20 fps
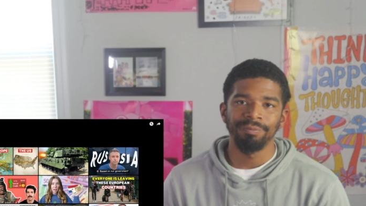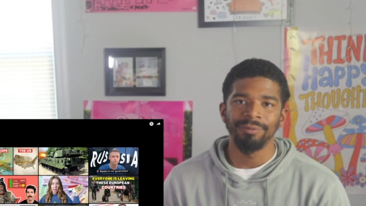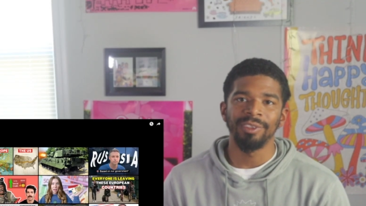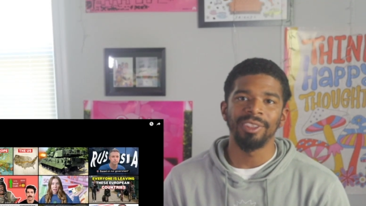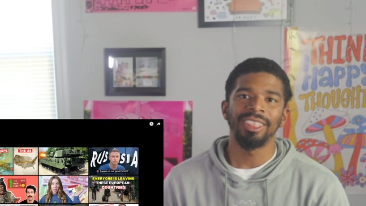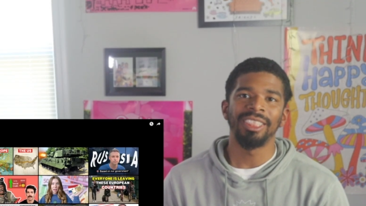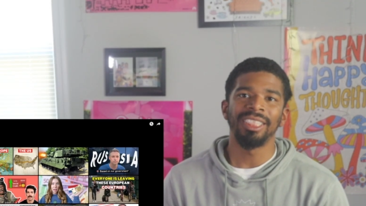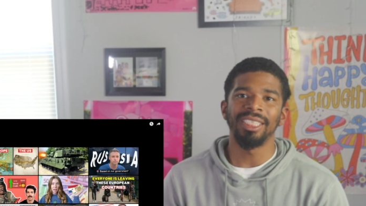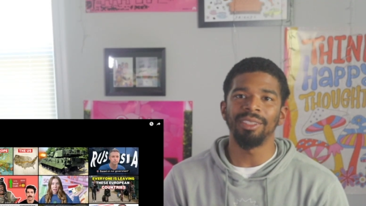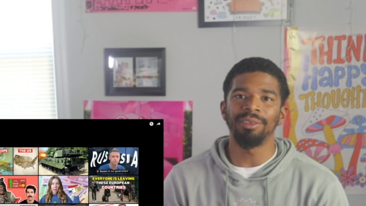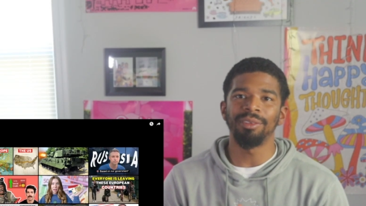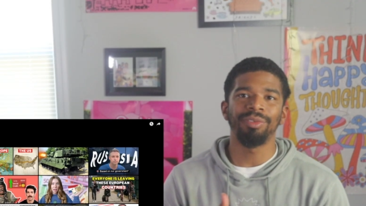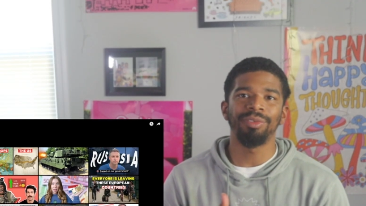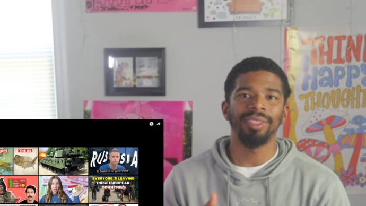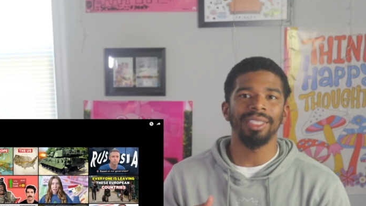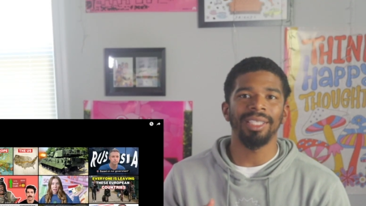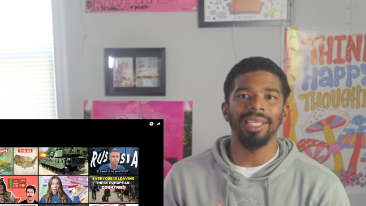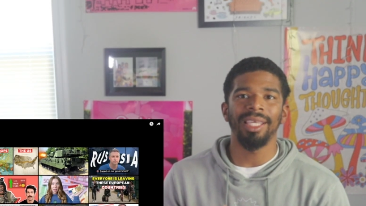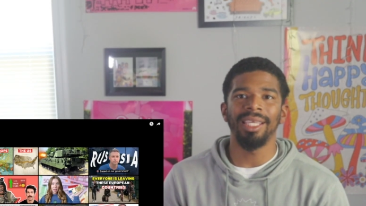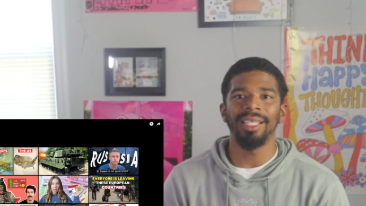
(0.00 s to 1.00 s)

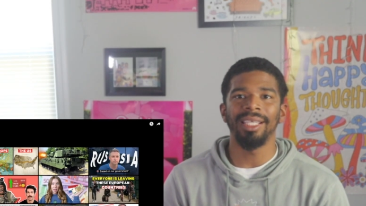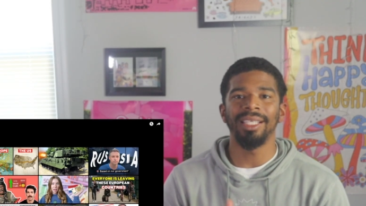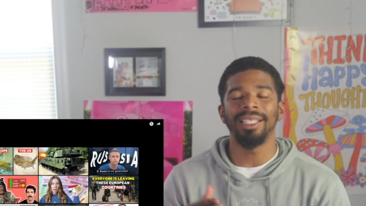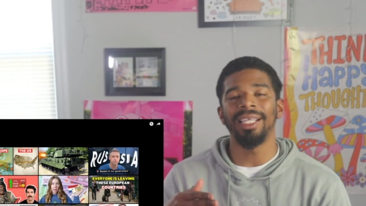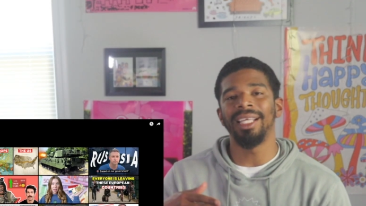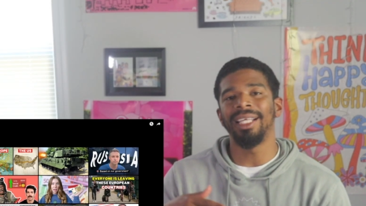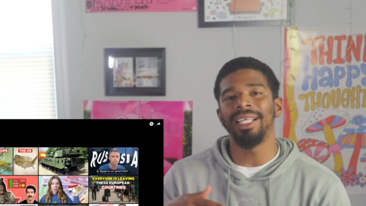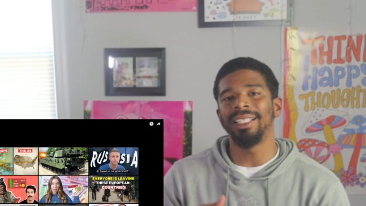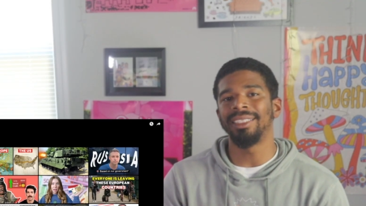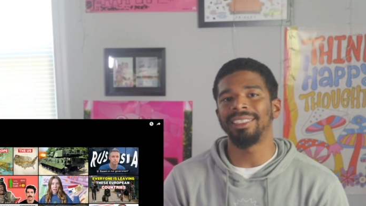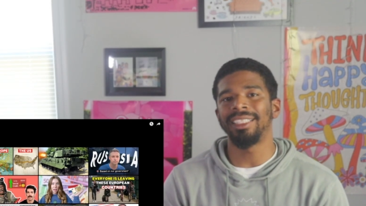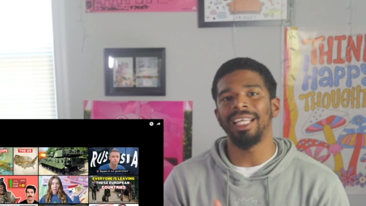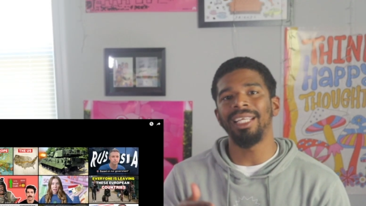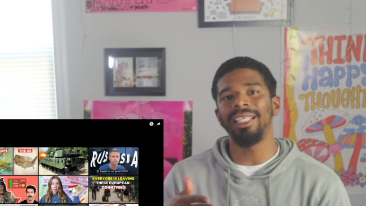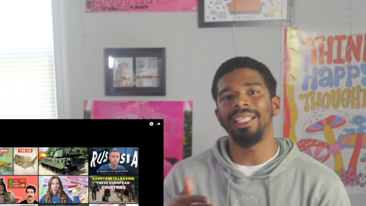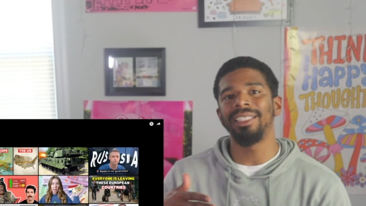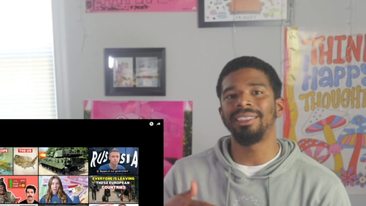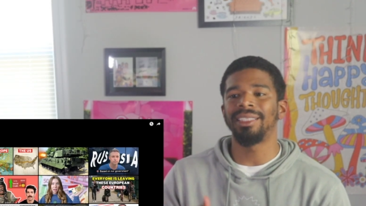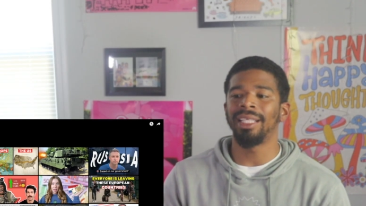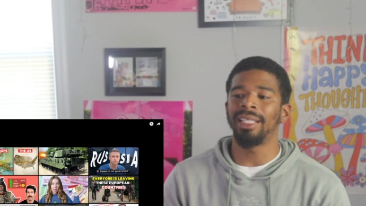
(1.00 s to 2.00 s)
shift in
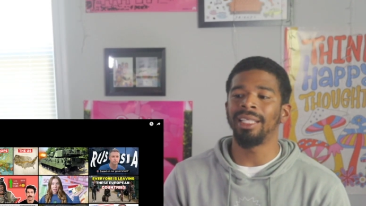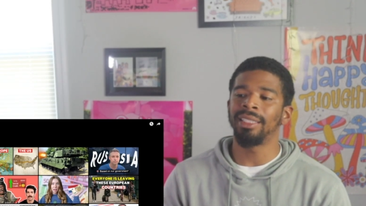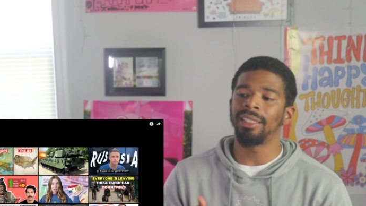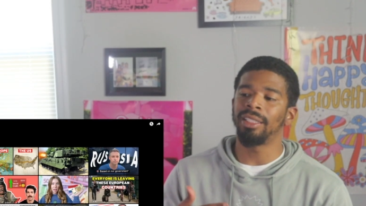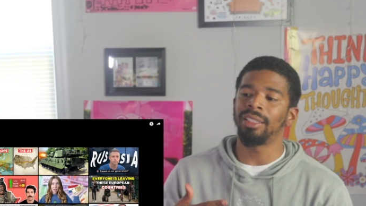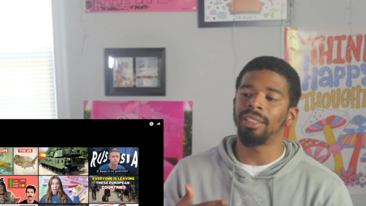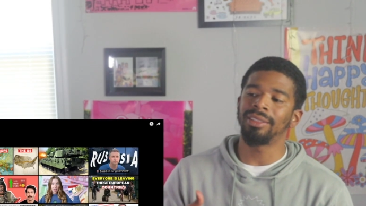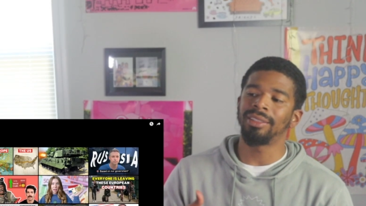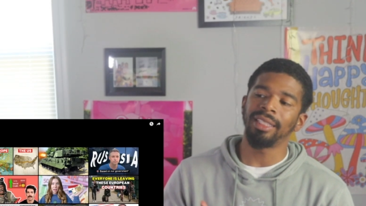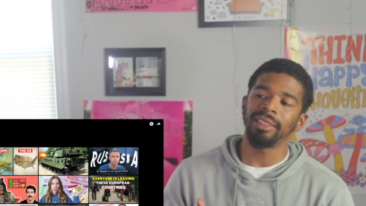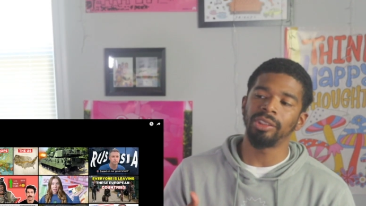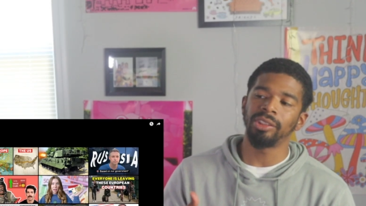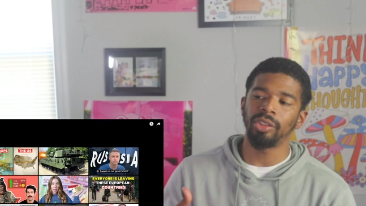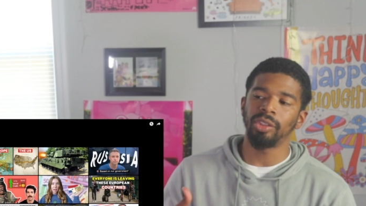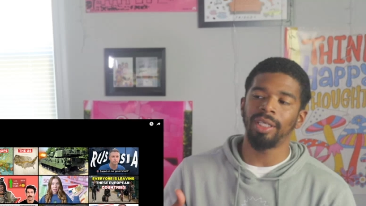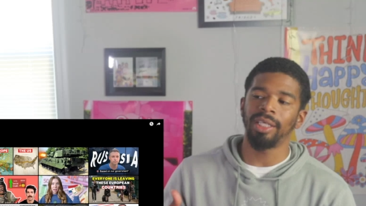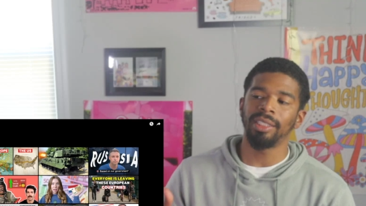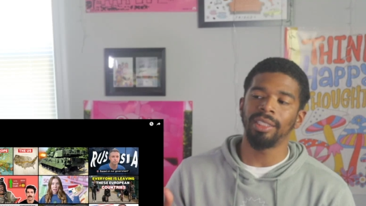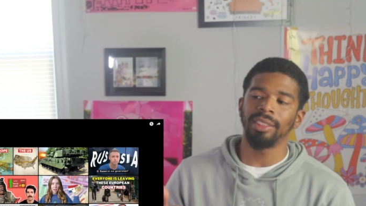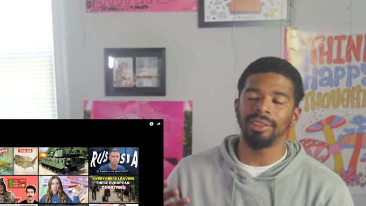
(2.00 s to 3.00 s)
tanks and their tank
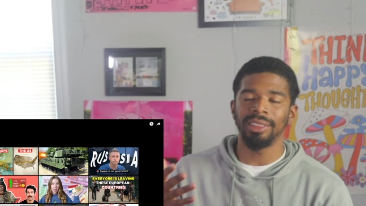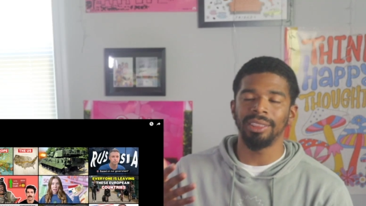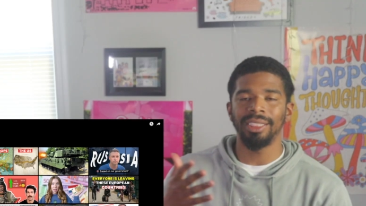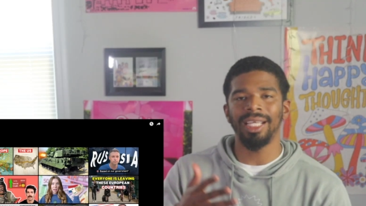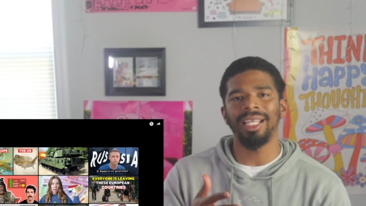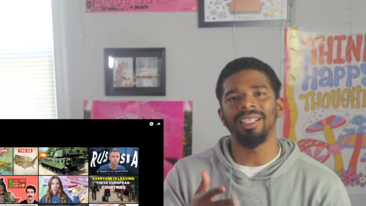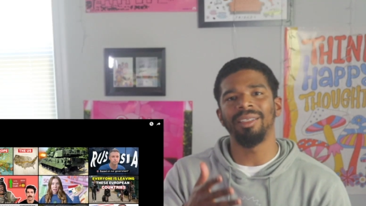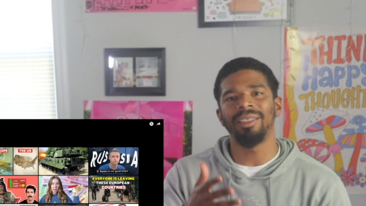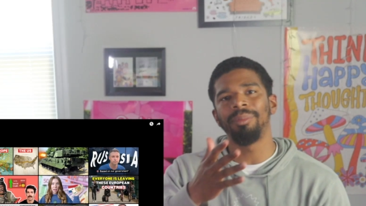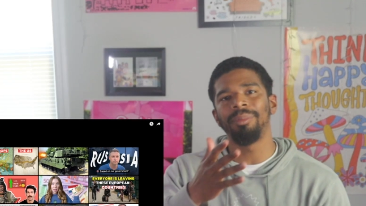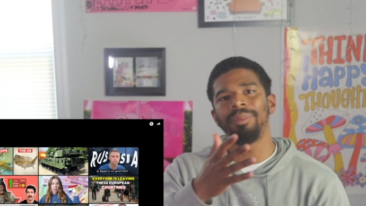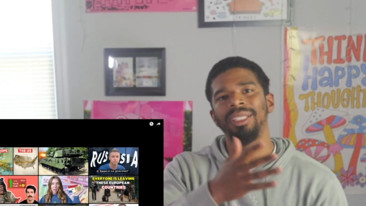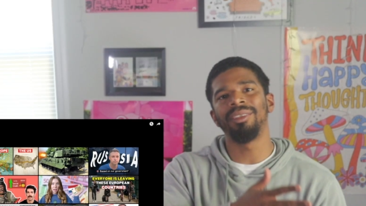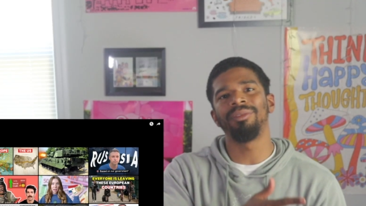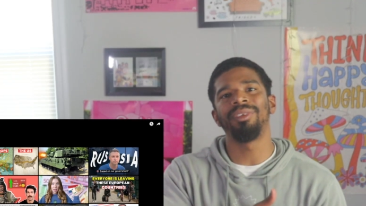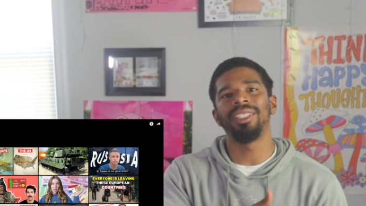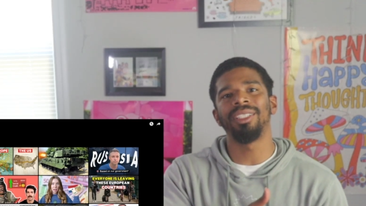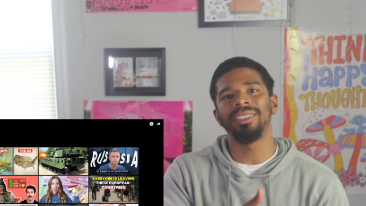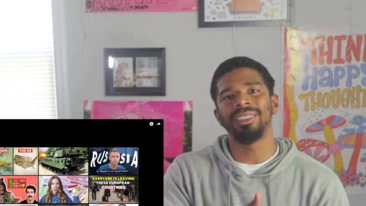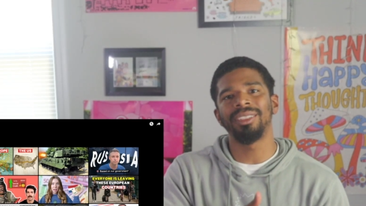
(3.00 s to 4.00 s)
strategy kind of being
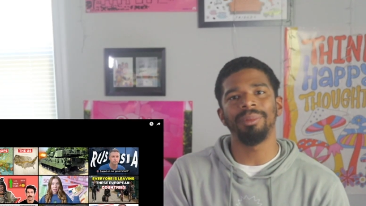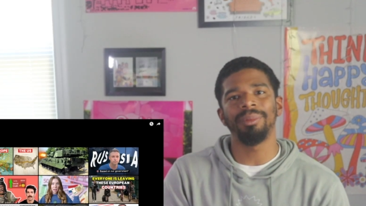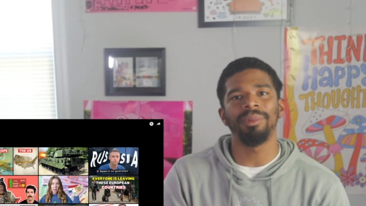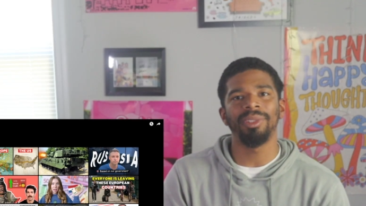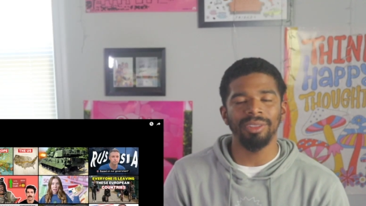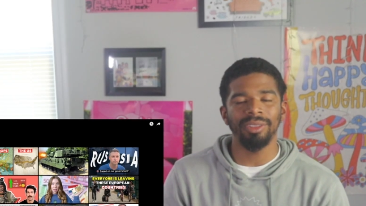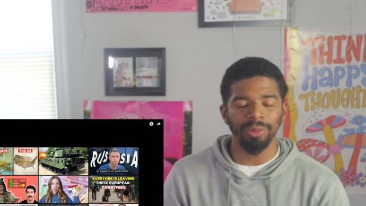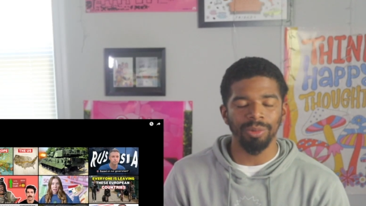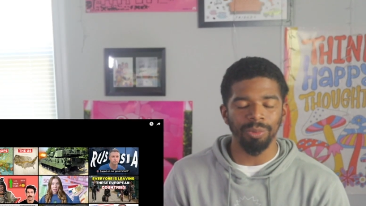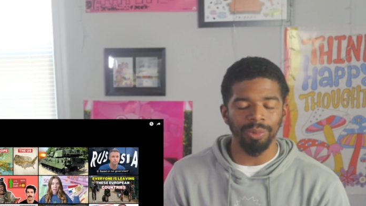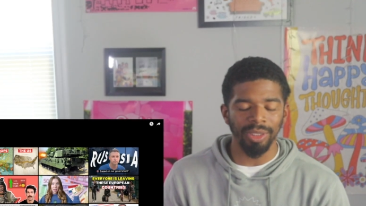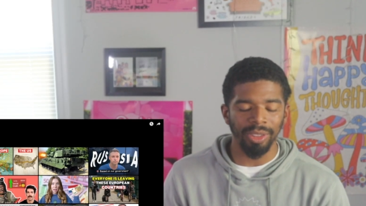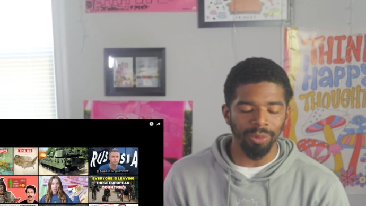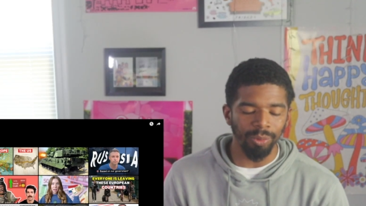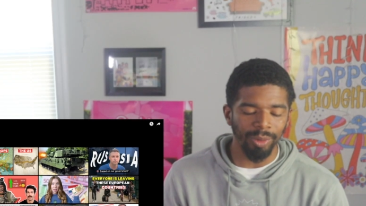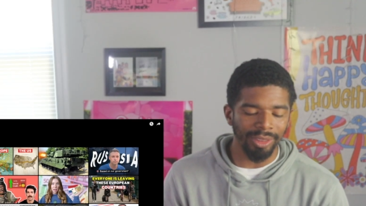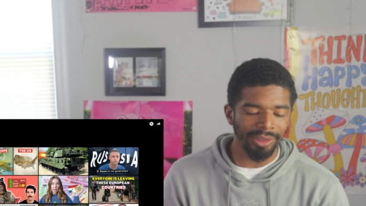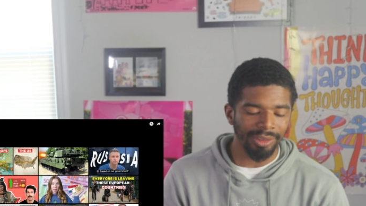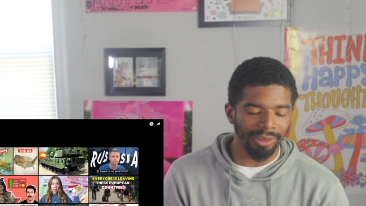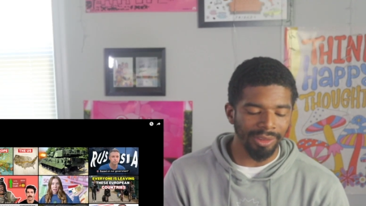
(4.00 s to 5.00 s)
very similar to what the
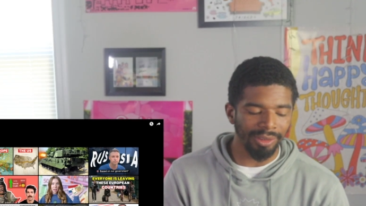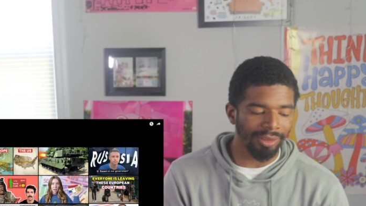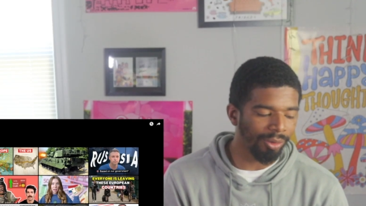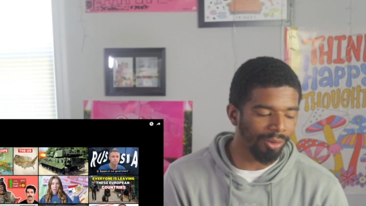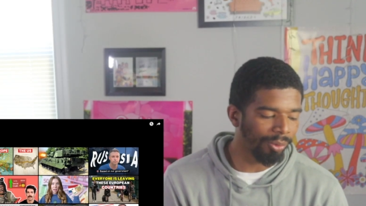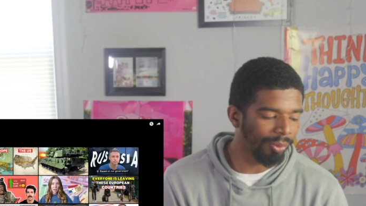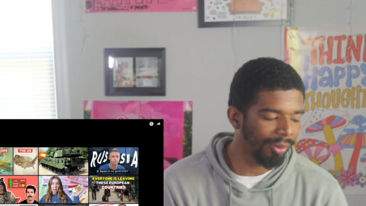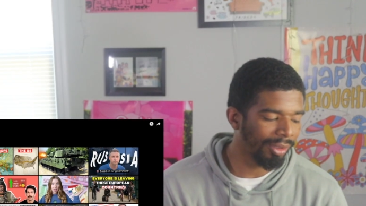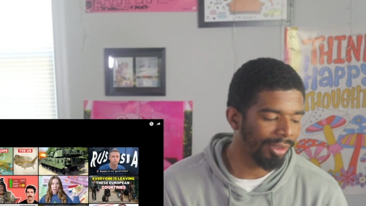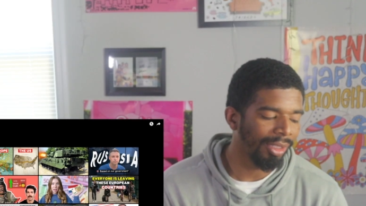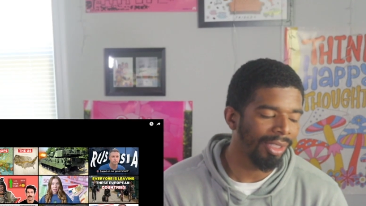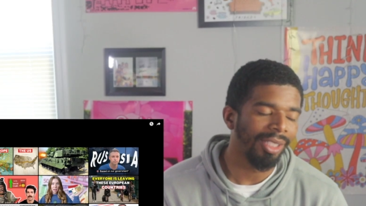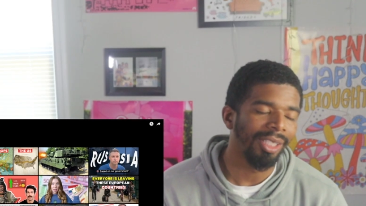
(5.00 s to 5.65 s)
West is doing.